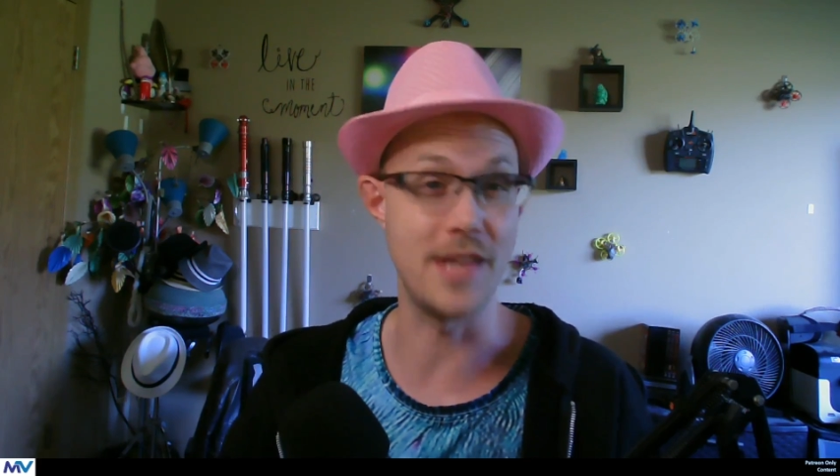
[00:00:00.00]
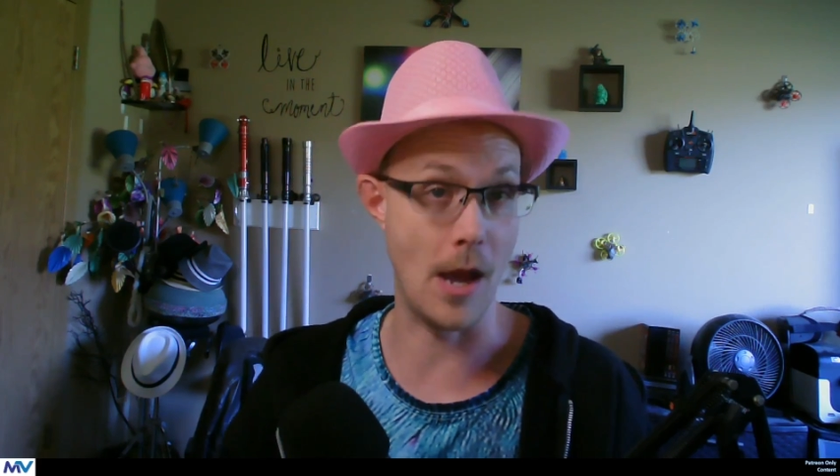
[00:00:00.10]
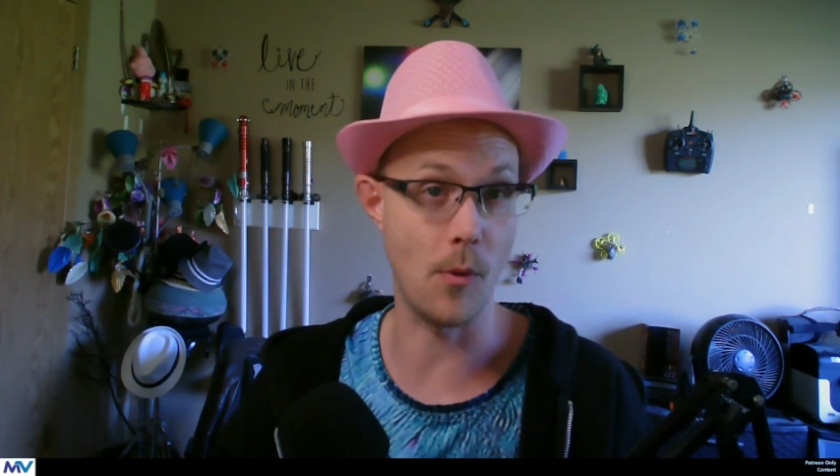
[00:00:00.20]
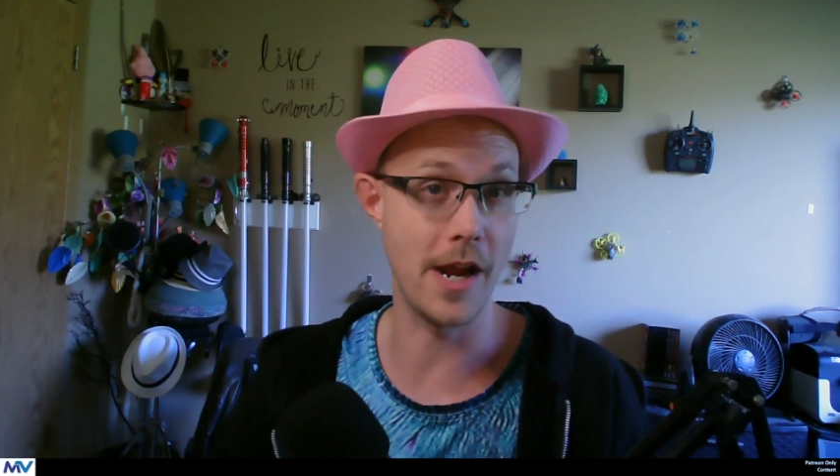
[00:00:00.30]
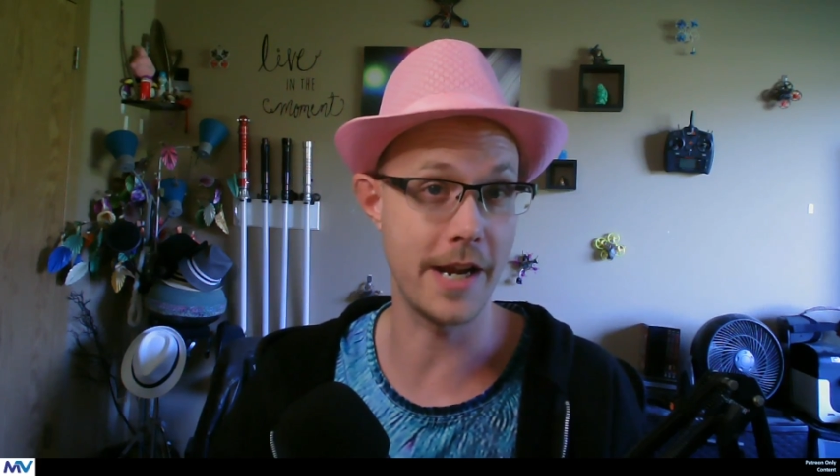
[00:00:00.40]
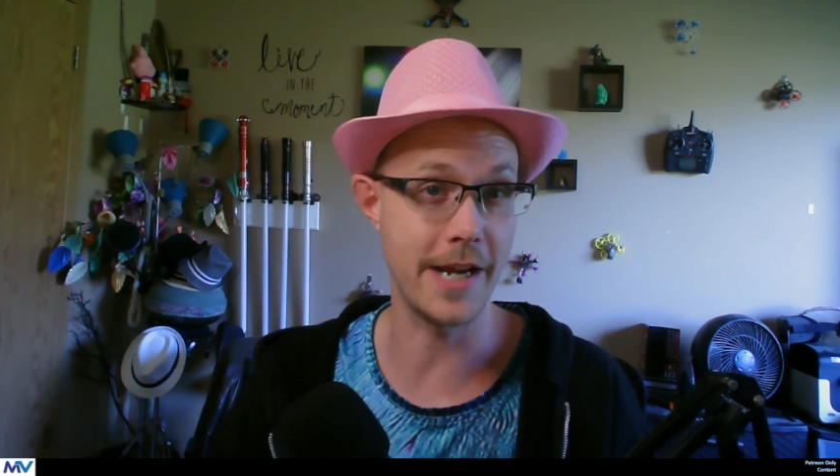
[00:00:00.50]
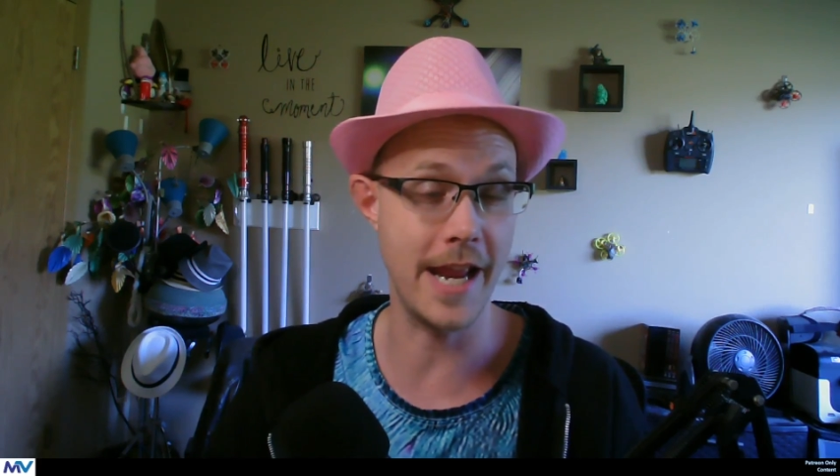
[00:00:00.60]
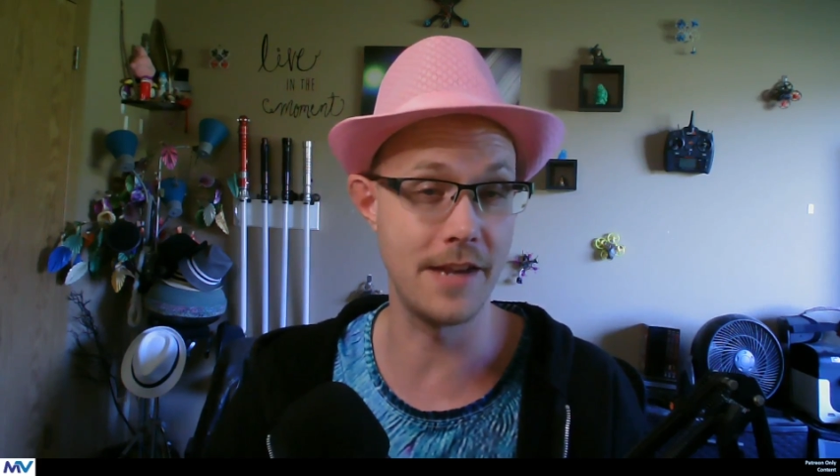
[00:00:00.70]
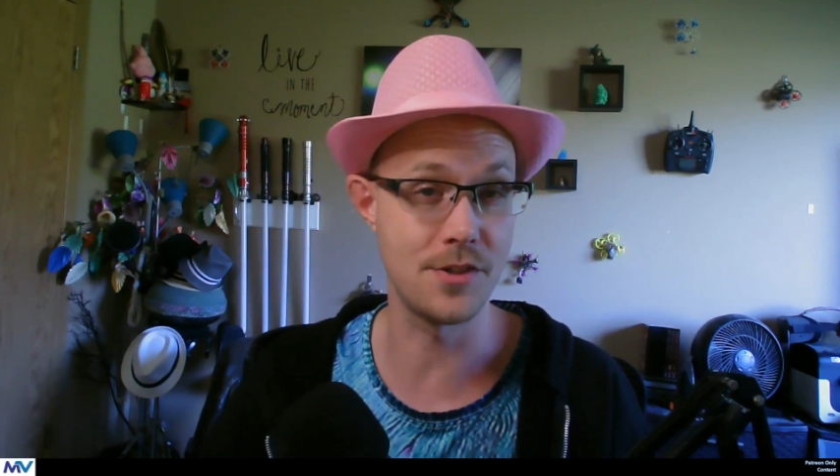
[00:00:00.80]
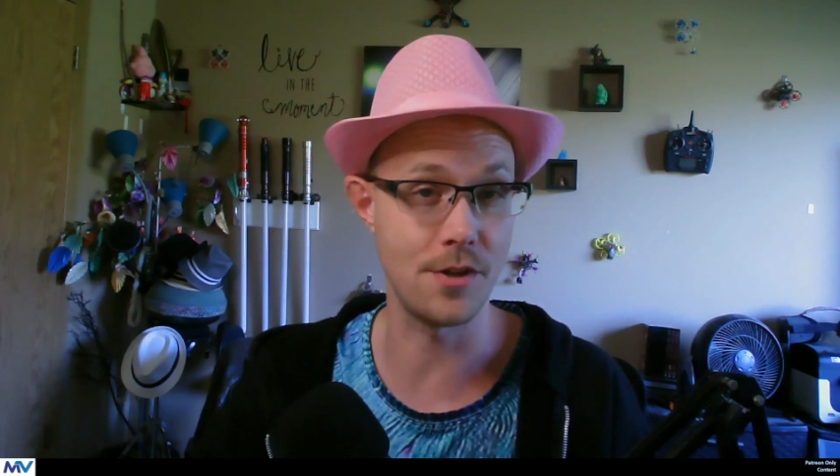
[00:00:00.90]
That way I can
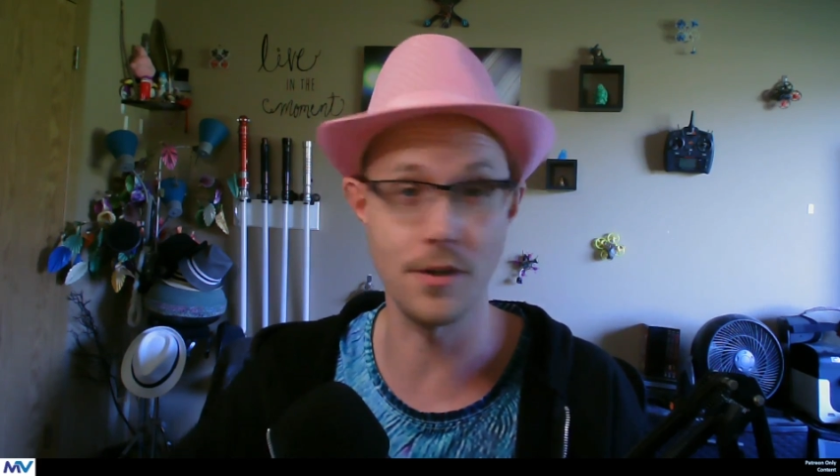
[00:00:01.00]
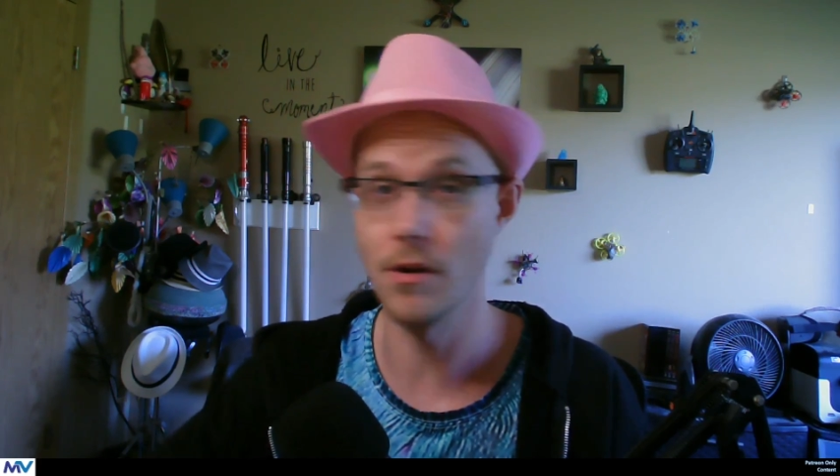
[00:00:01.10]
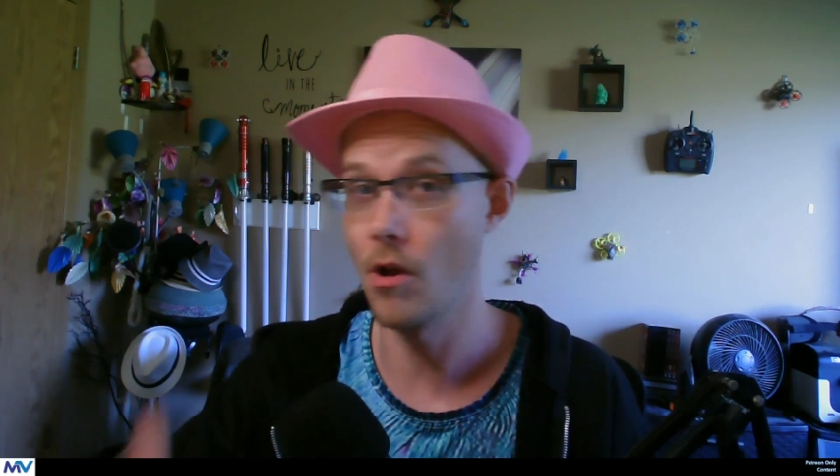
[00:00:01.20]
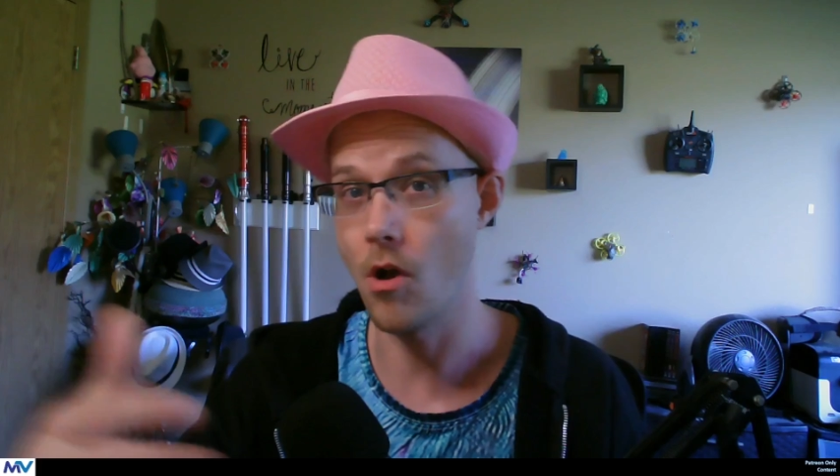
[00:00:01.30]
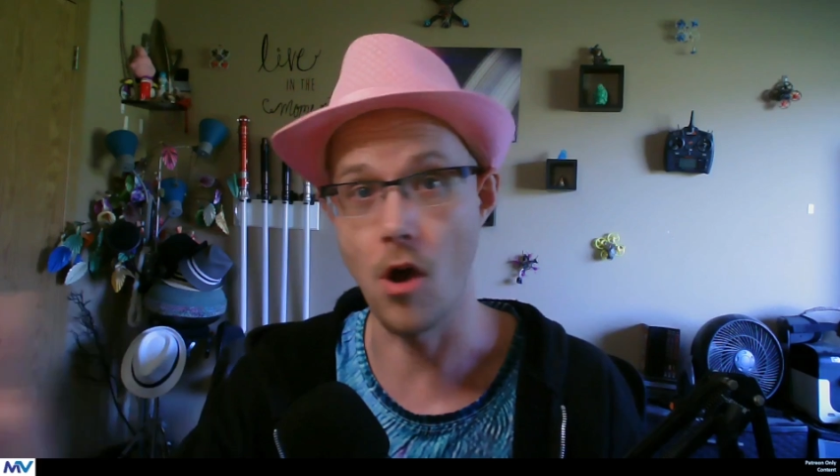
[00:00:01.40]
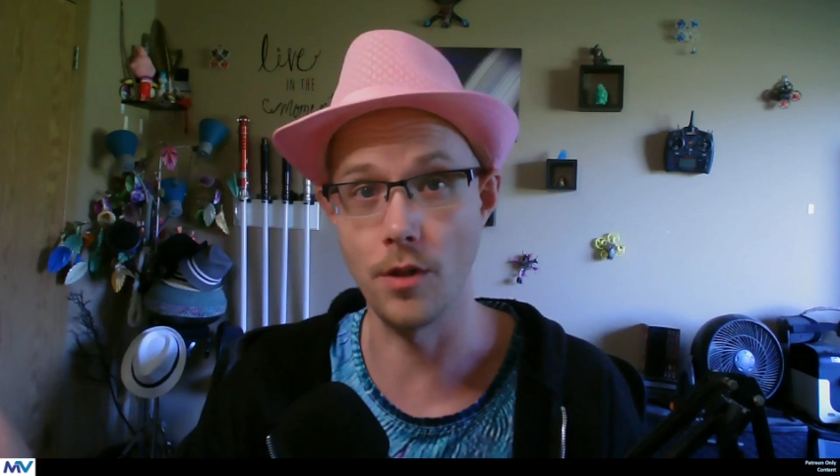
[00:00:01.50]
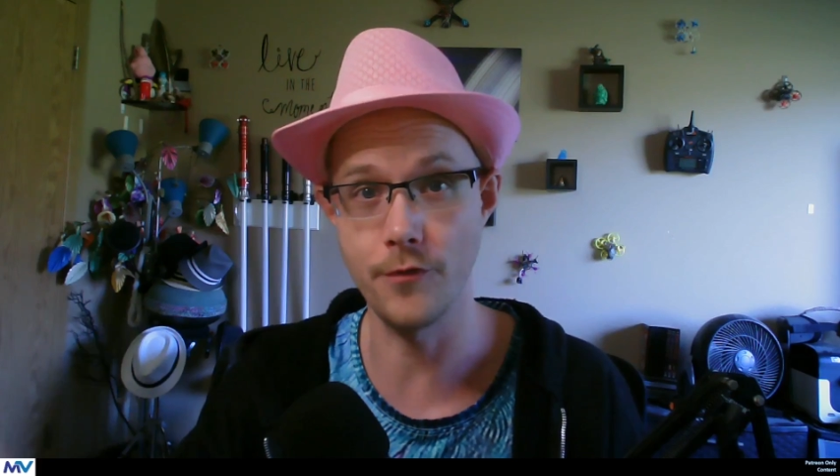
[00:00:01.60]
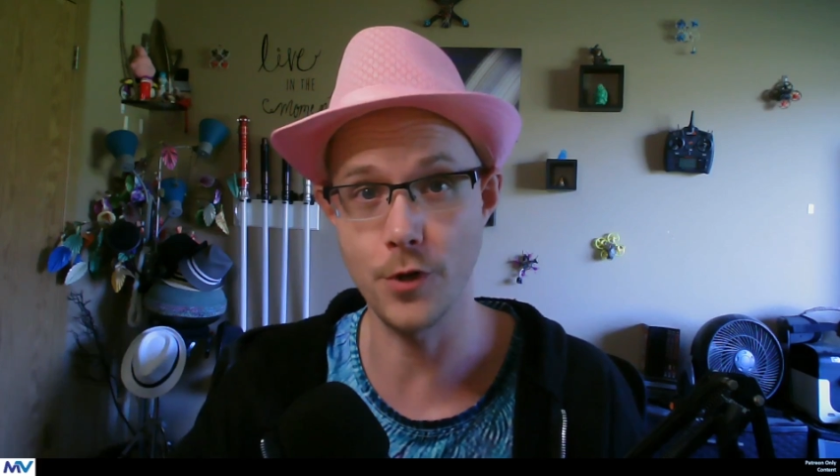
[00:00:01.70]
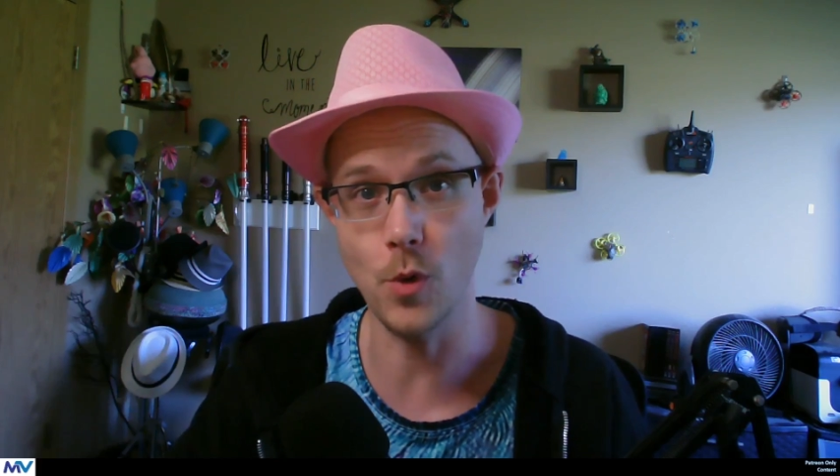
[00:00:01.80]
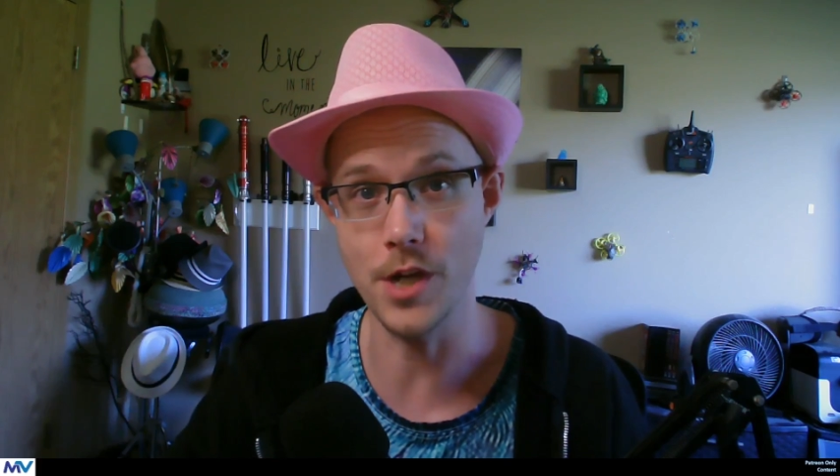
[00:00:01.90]
answer all of
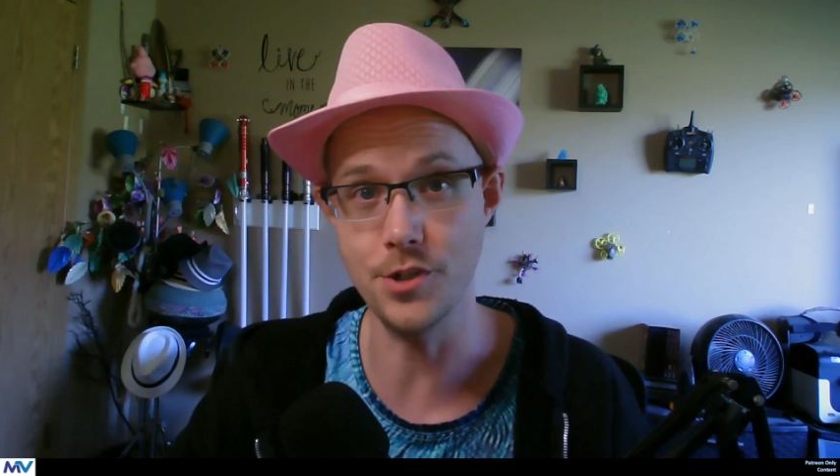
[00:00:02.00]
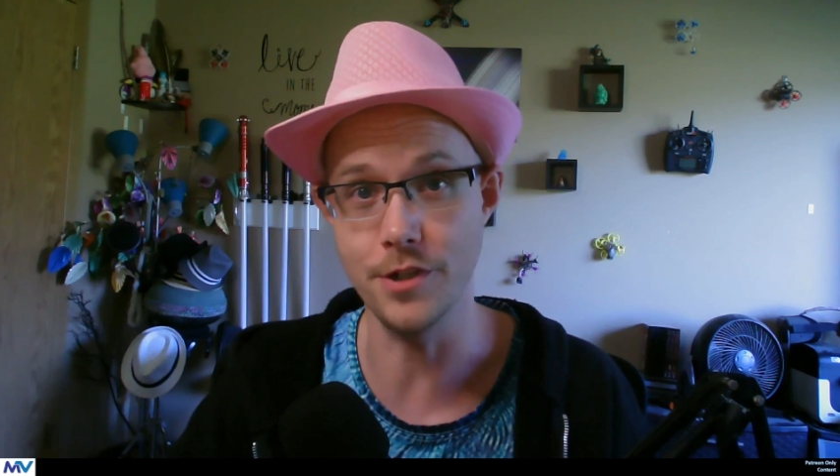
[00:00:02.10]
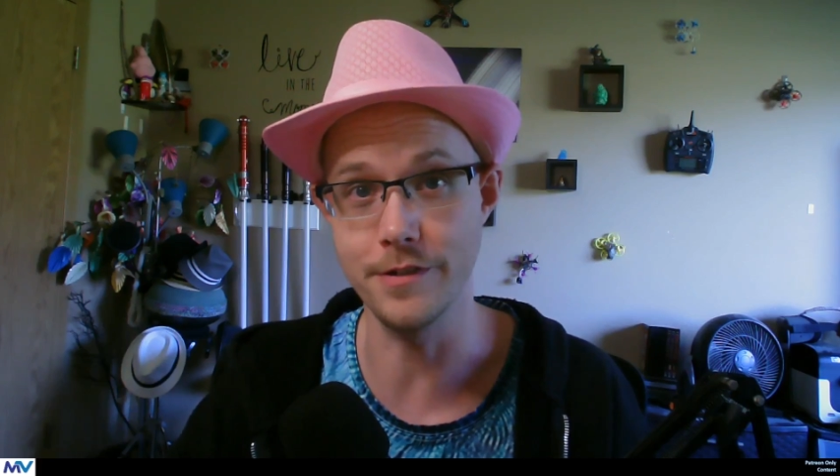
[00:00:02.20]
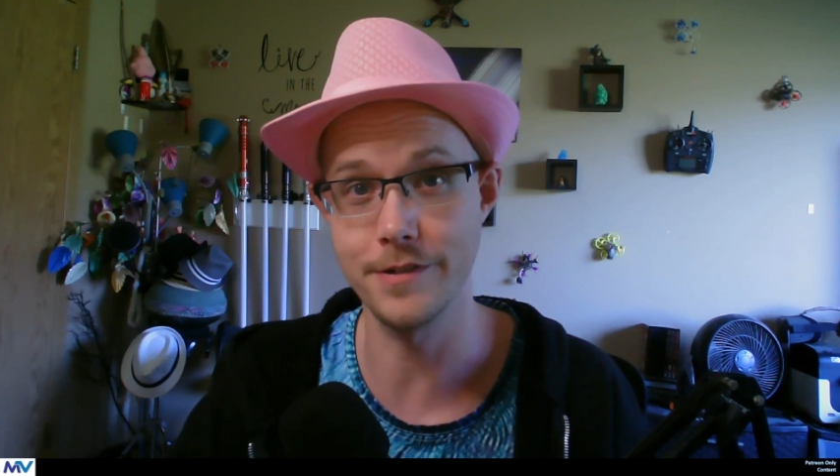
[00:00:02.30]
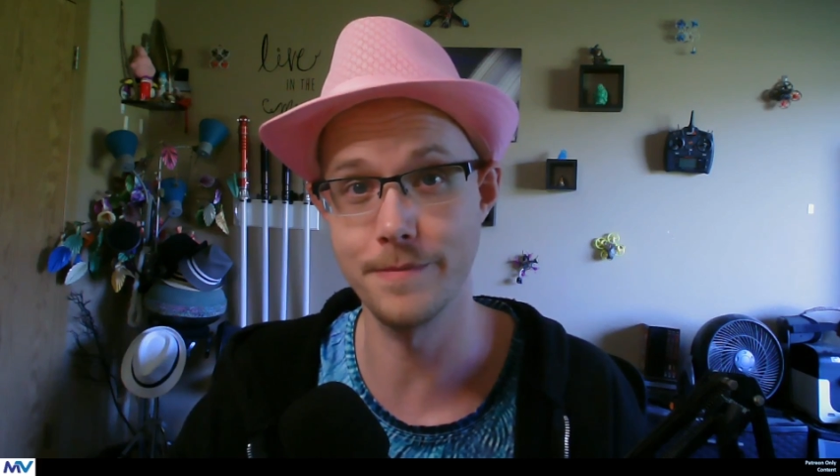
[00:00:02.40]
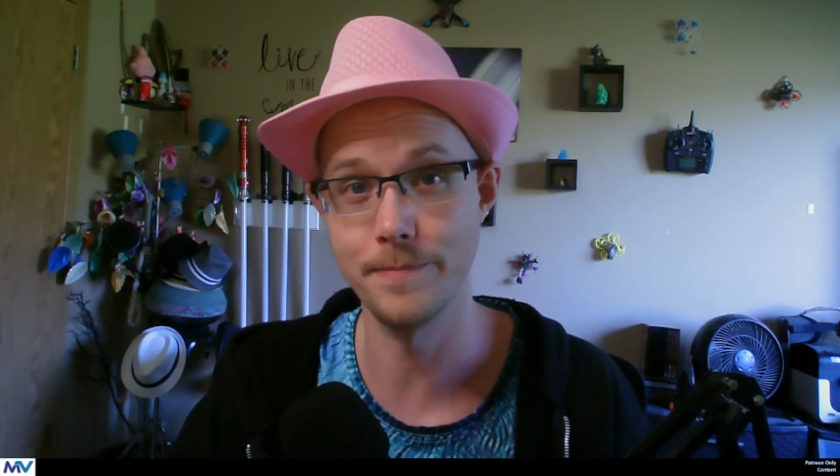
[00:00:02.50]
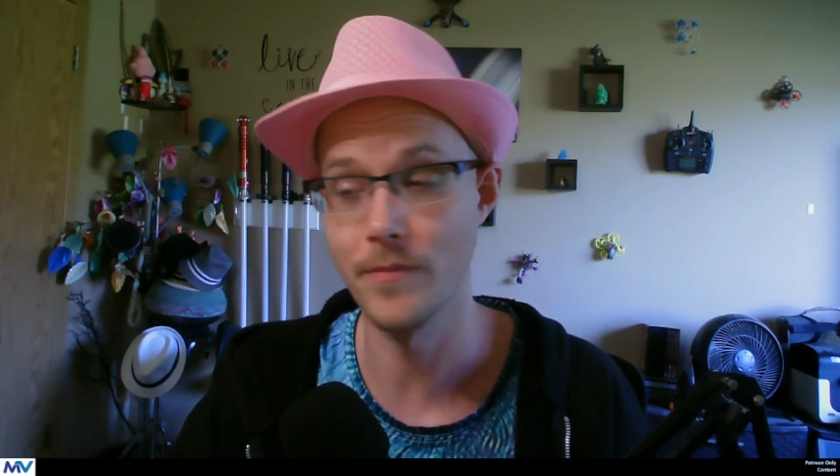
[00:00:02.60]
your questions.